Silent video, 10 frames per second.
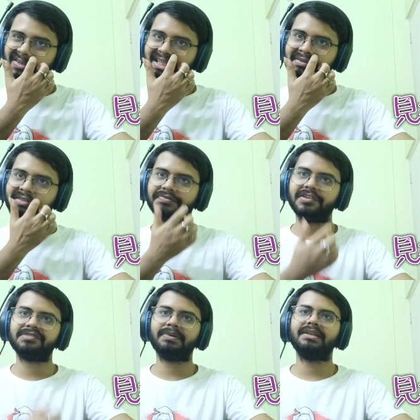Okay, that was the
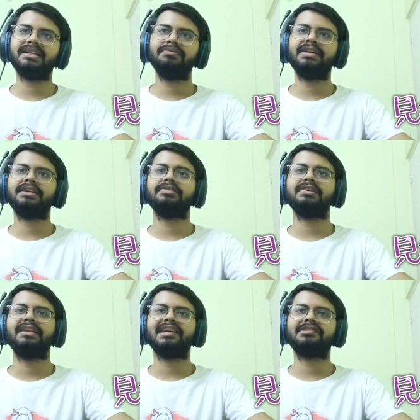first part. Then we get to
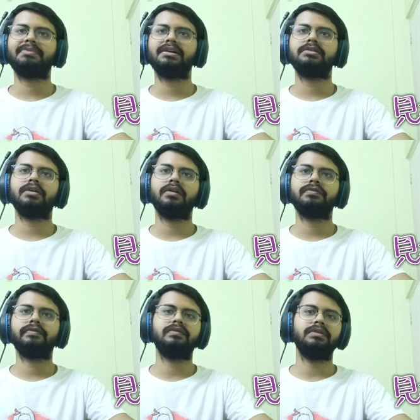the next part
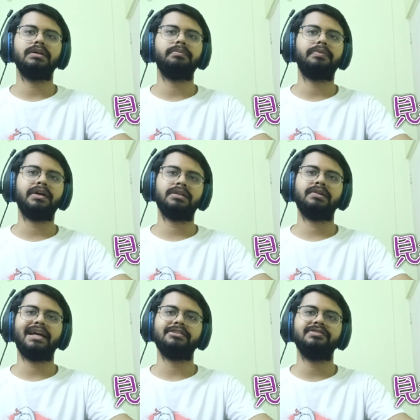of the
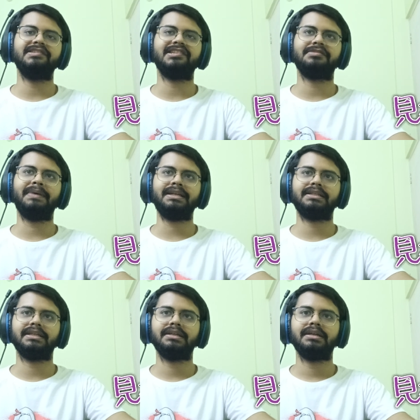brother actually
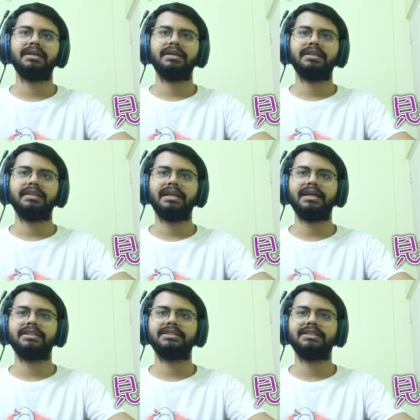suspecting
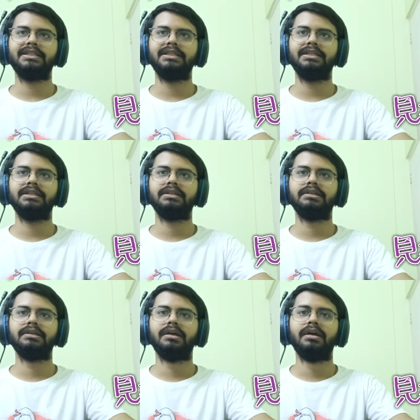that she
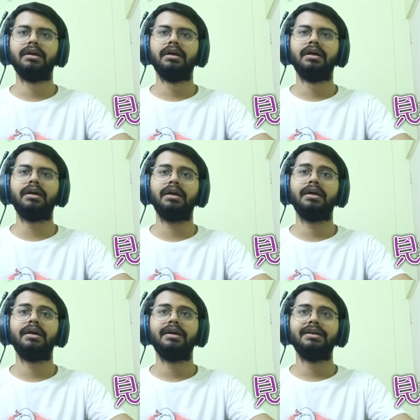
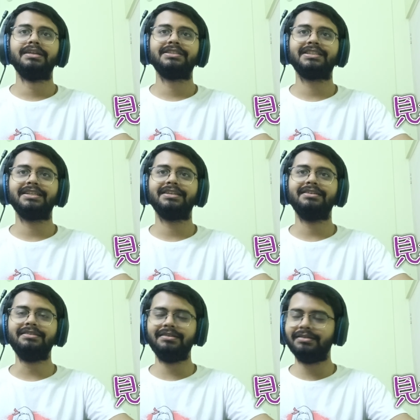
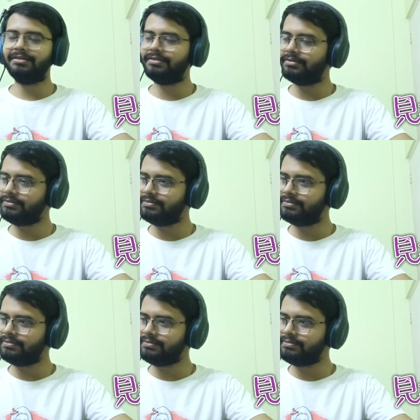
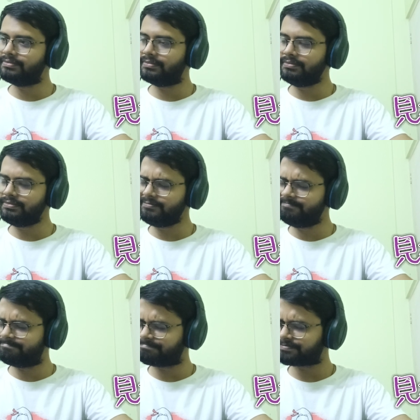
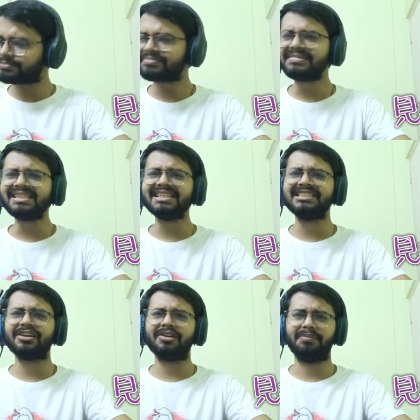
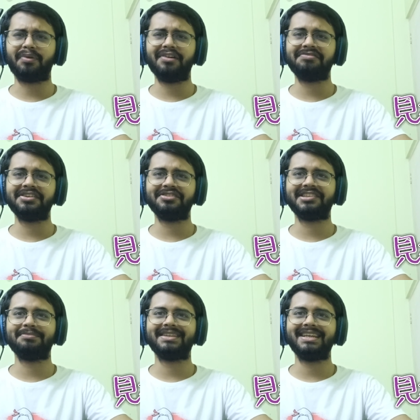got a boyfriend or
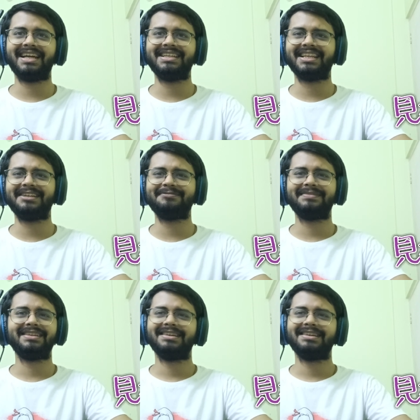something, and then